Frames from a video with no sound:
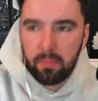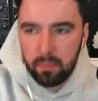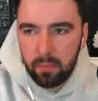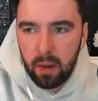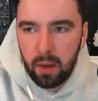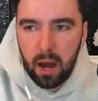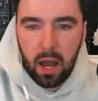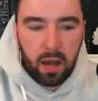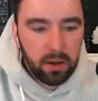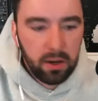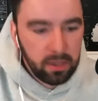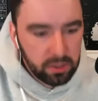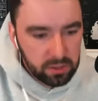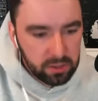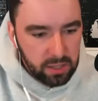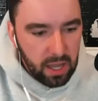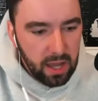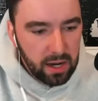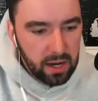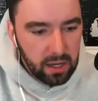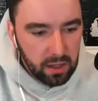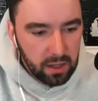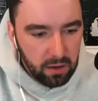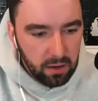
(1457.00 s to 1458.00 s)
my
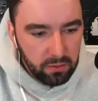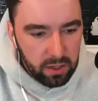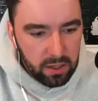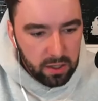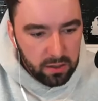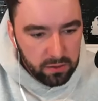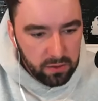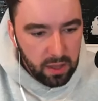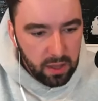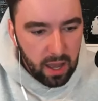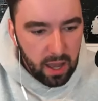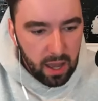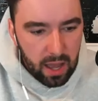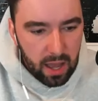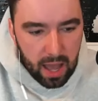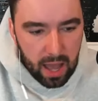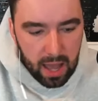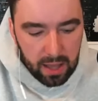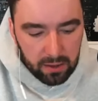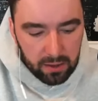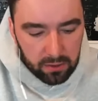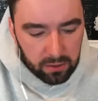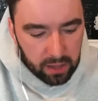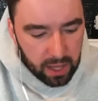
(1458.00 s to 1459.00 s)
understanding of it is that
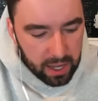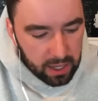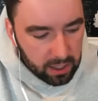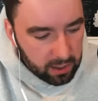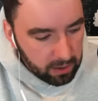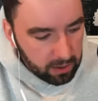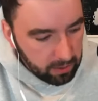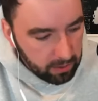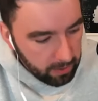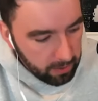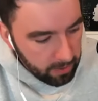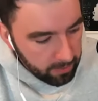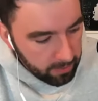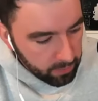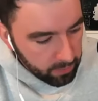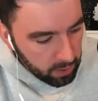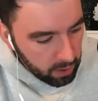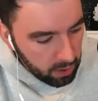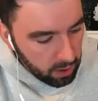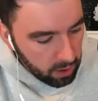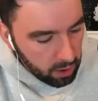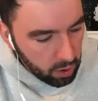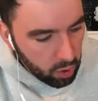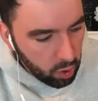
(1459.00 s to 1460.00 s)
and like
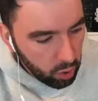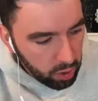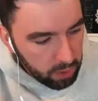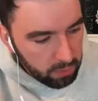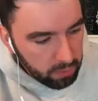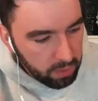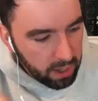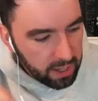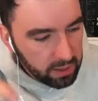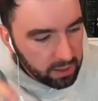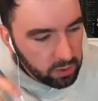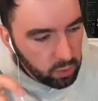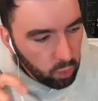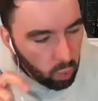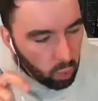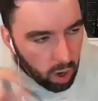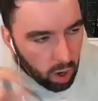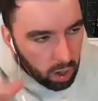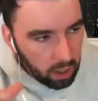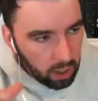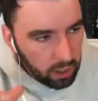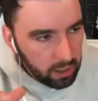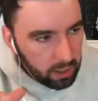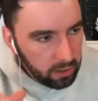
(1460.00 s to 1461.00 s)
coinbase
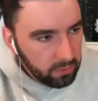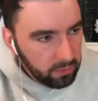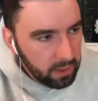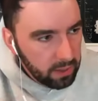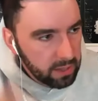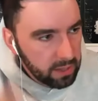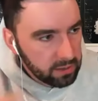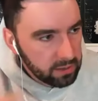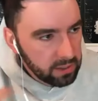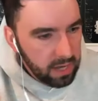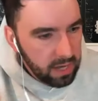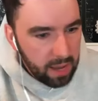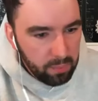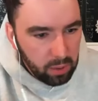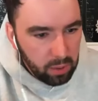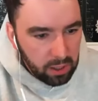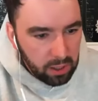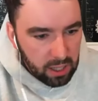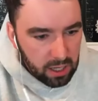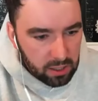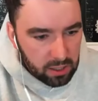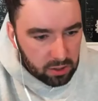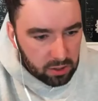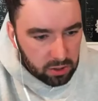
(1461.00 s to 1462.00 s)
wallet as an
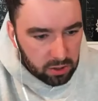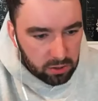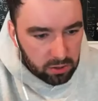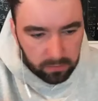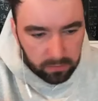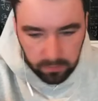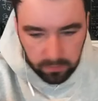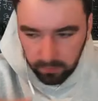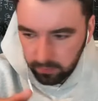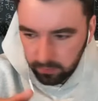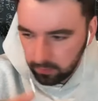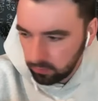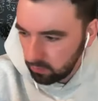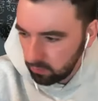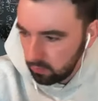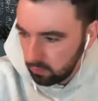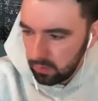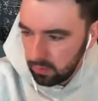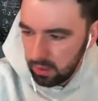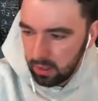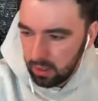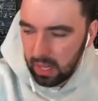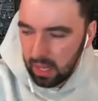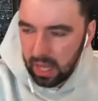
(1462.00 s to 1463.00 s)
application
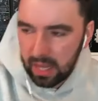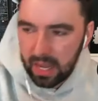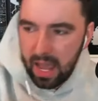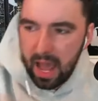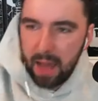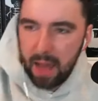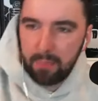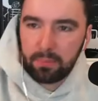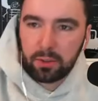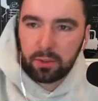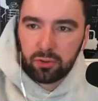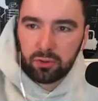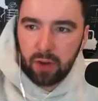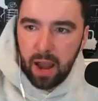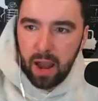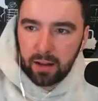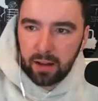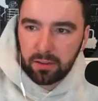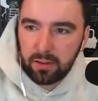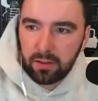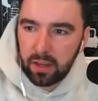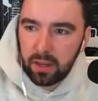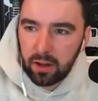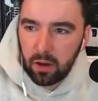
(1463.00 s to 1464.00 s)
like
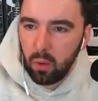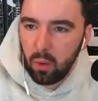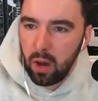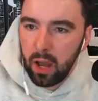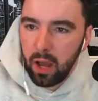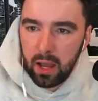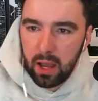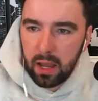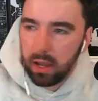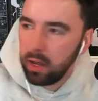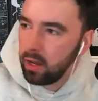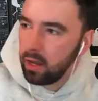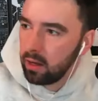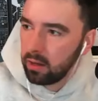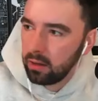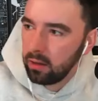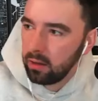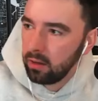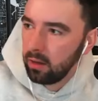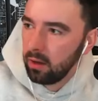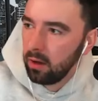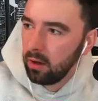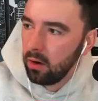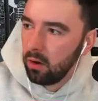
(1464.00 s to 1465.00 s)
abstracting away
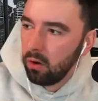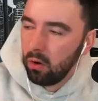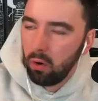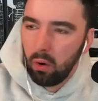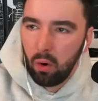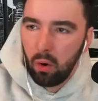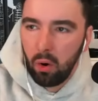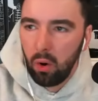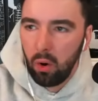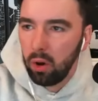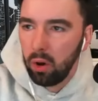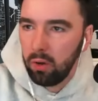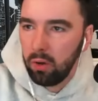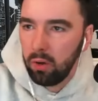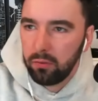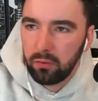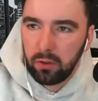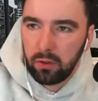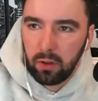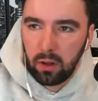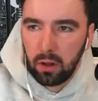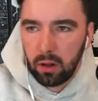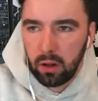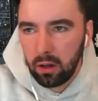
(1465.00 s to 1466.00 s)
all of
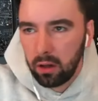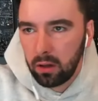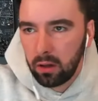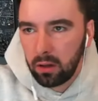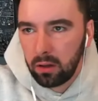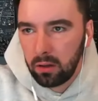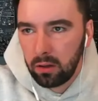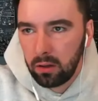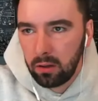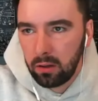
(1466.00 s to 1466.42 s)
the